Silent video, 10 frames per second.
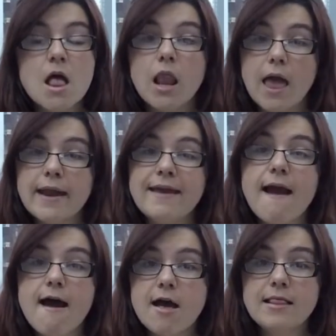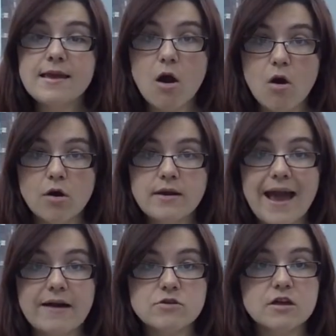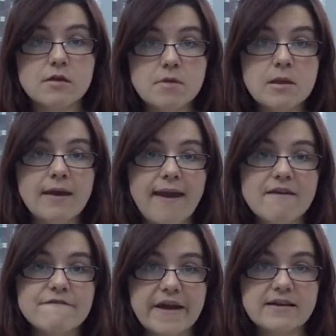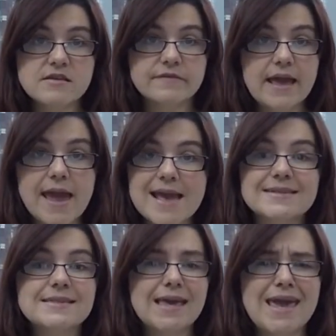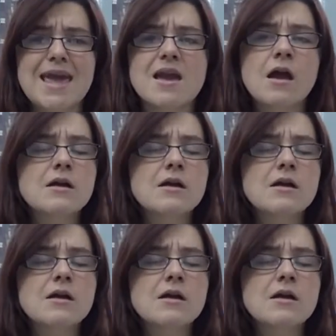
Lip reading: Learning early on how to communicate effectively is key